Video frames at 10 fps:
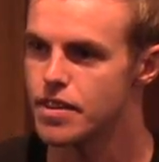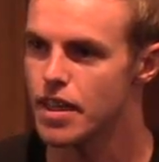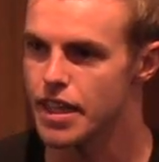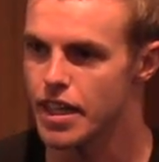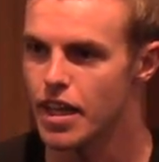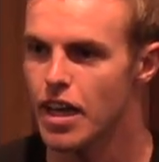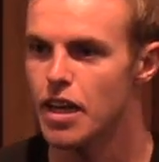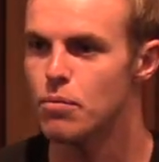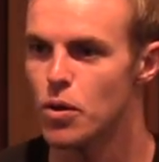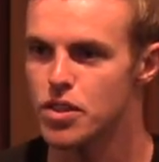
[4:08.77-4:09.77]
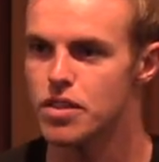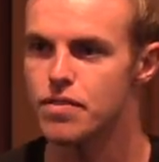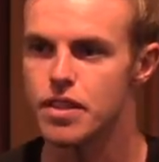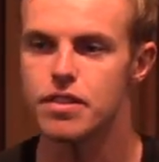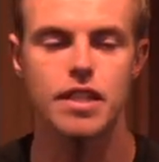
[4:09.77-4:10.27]
Again, most of
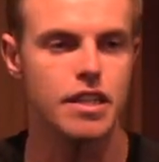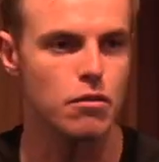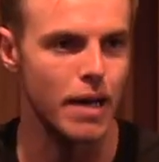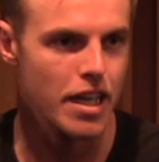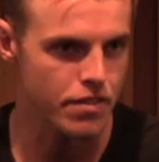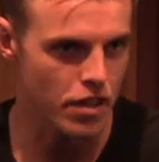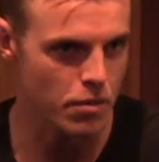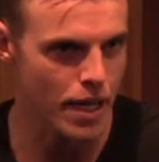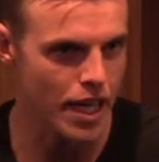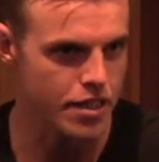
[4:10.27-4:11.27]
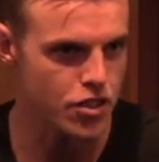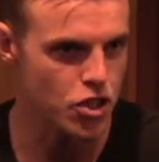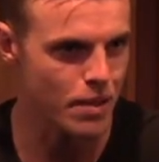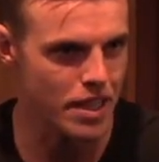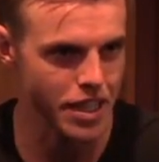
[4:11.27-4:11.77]
us, in the back of our minds, you
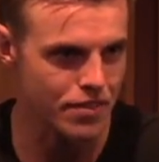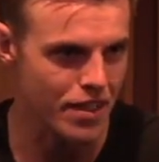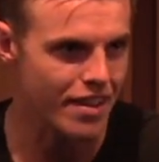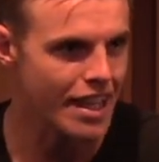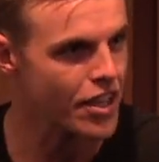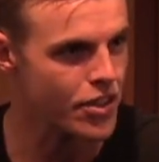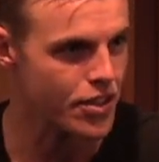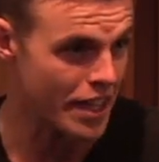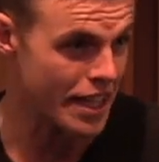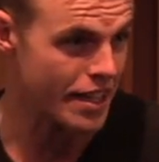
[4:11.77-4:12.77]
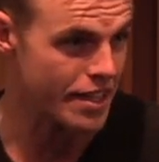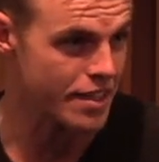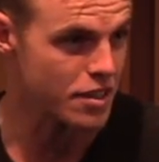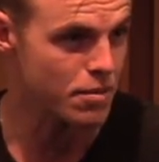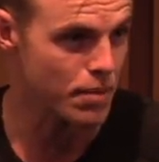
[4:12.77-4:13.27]
might not even think you're thinking
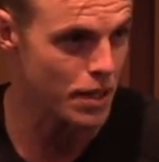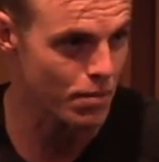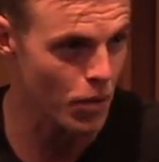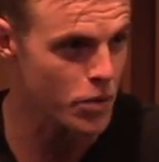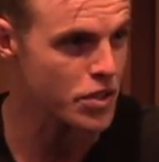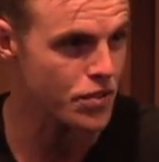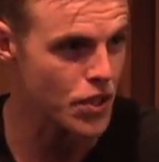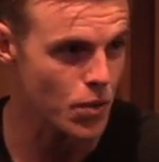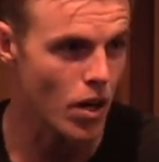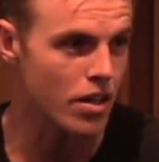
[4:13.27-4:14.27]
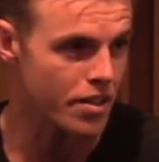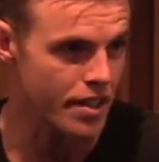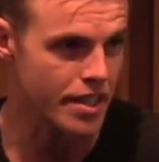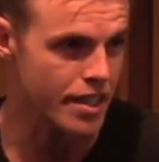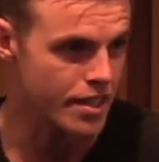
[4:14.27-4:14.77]
this, but most of you are
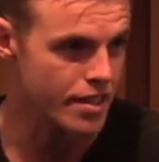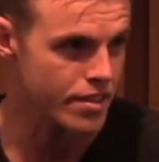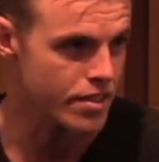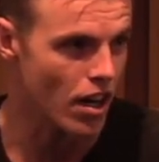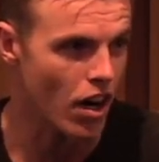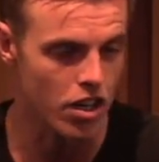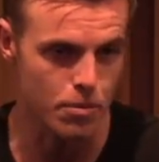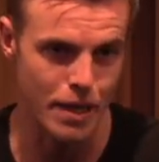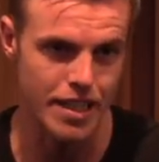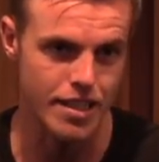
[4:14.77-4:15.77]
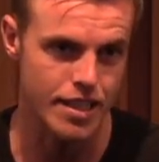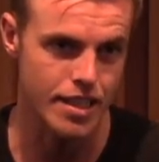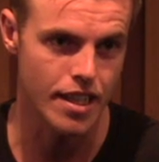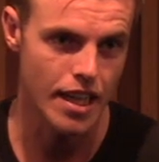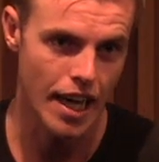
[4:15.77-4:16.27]
thinking this
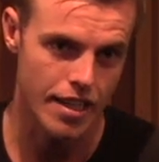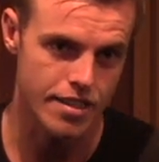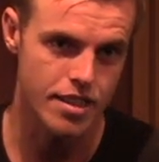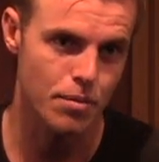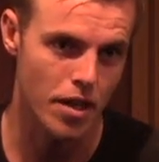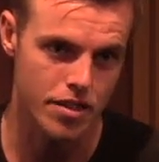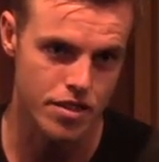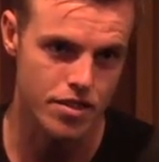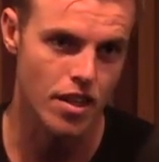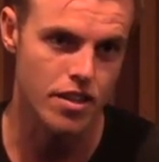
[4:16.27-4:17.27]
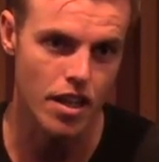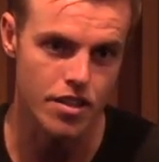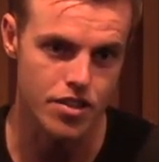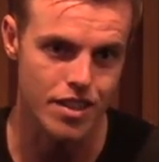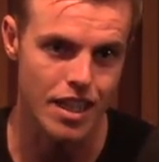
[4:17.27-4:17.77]
automatically at a subconscious or
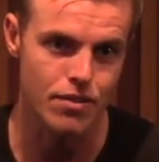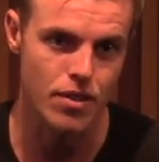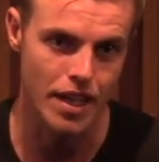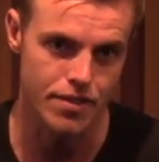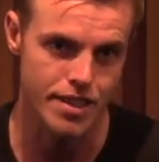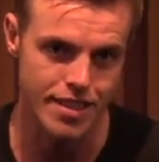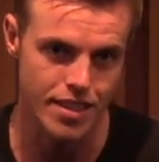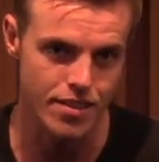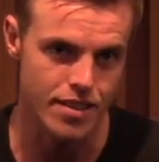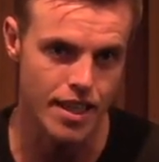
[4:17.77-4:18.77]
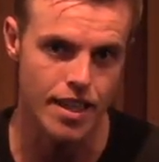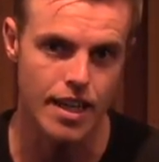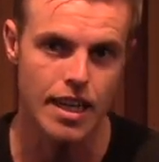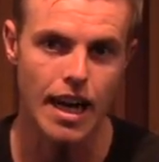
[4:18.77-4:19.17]
unconscious level every single day.